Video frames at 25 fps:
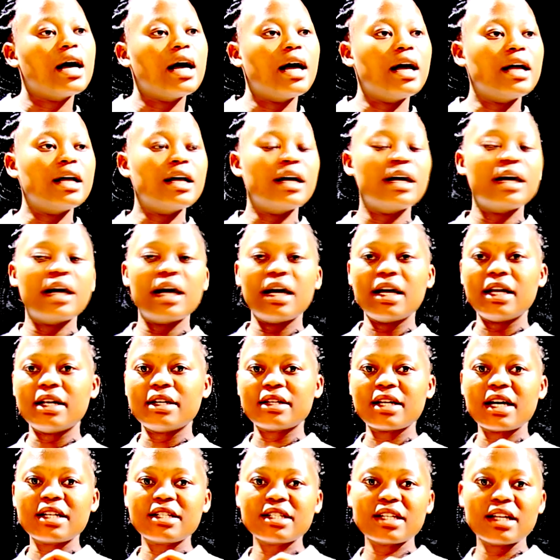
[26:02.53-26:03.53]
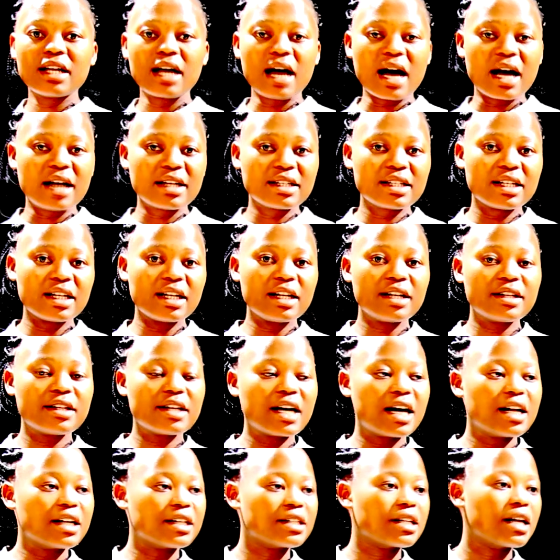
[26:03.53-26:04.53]
And until
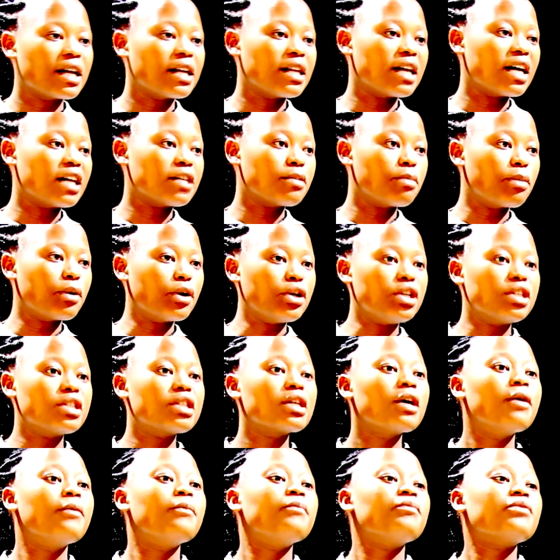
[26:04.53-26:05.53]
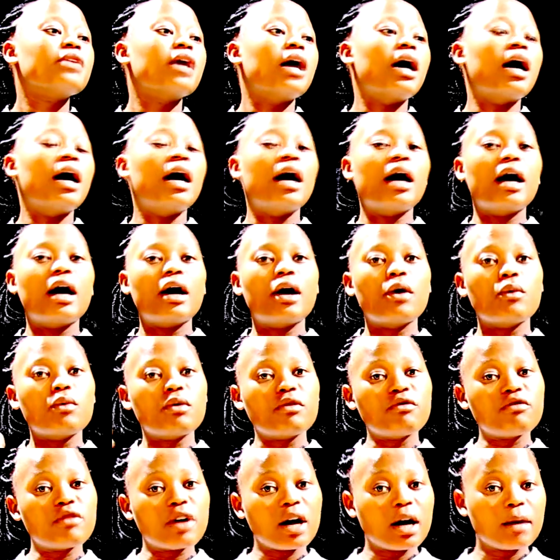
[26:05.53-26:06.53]
that point,
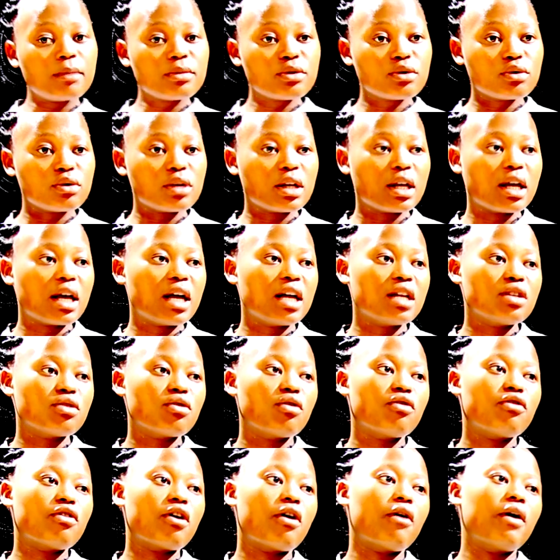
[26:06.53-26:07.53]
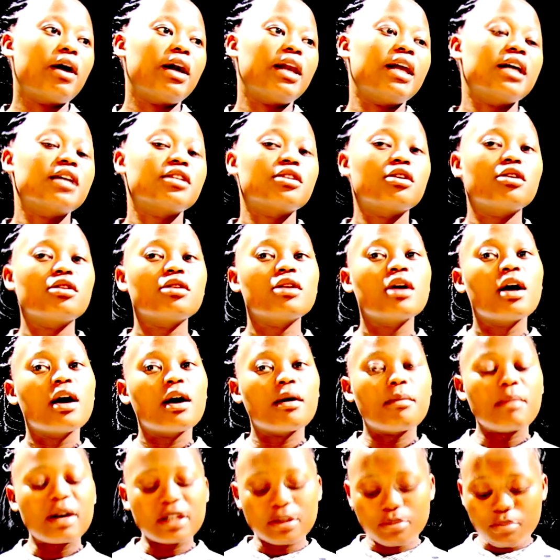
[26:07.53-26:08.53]
we've come to the end of our
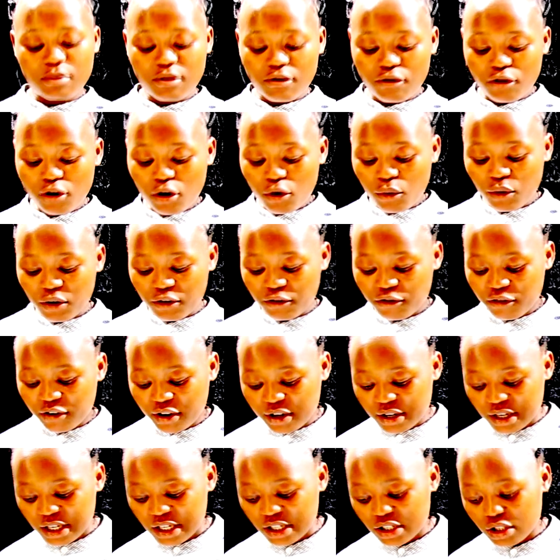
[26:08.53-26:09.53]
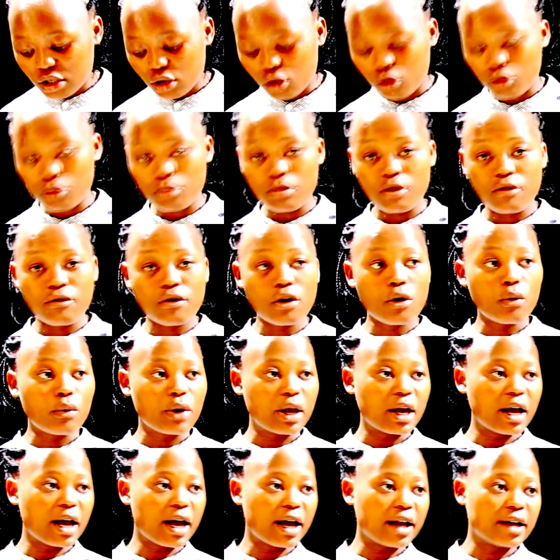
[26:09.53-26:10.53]
lesson. But before we finish or before
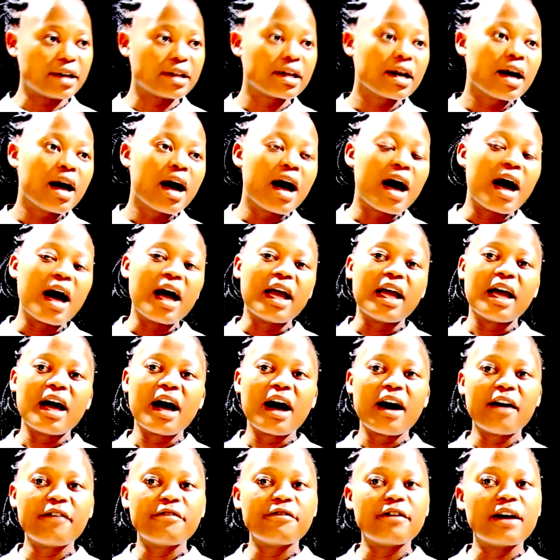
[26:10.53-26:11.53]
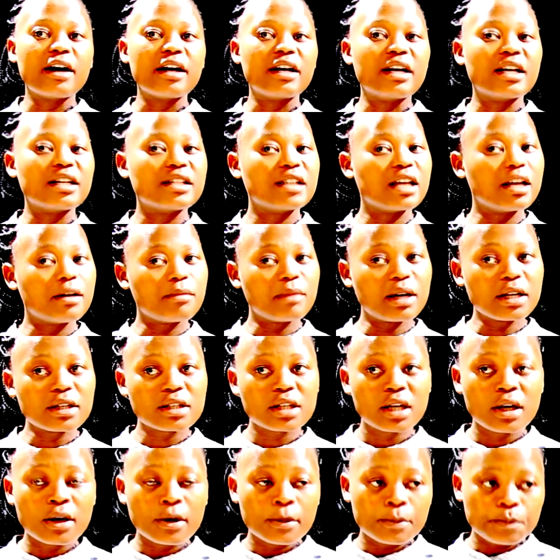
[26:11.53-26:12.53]
we end, I have an
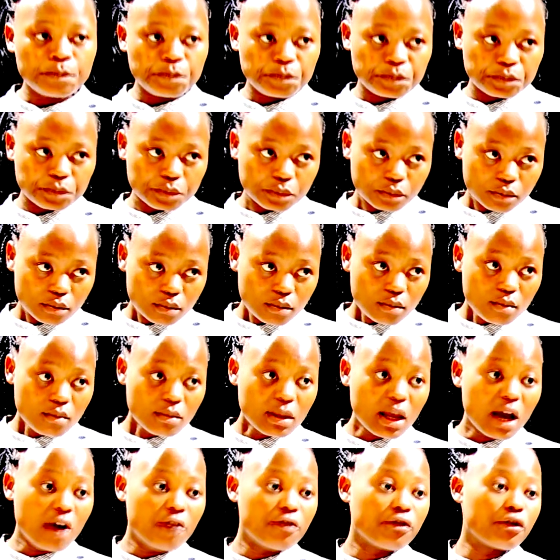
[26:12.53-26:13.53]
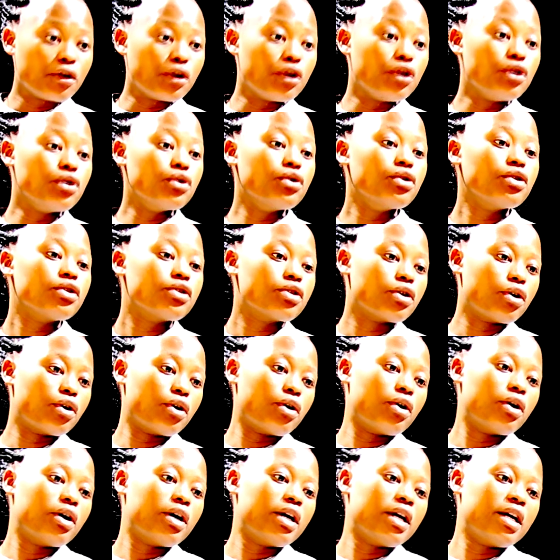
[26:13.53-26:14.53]
assignment for you.
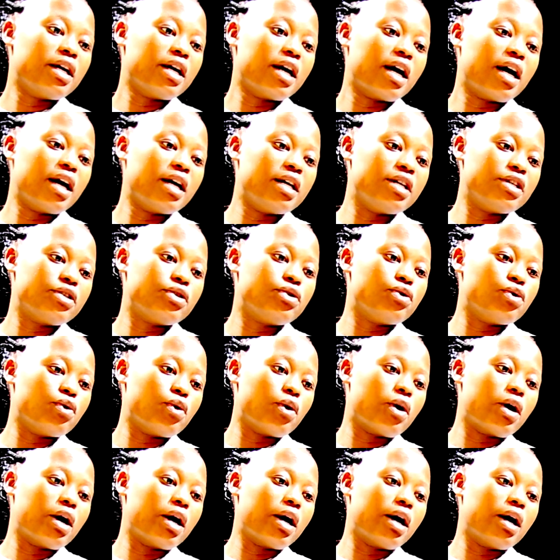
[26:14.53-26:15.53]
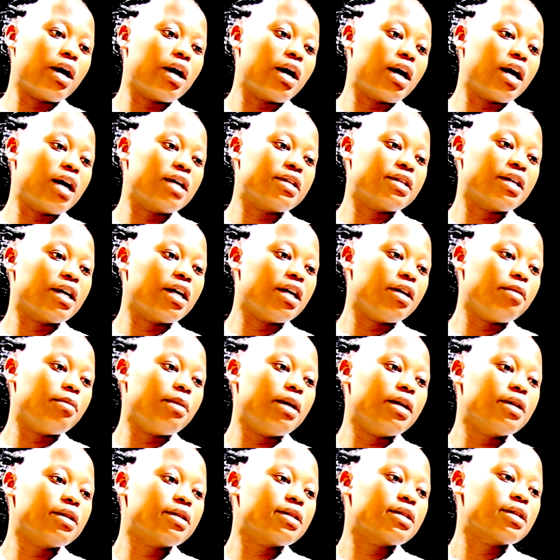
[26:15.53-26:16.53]
So here is your
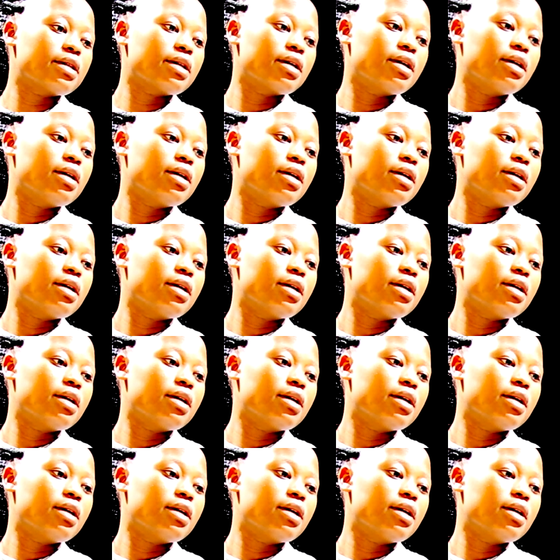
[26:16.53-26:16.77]
assignment.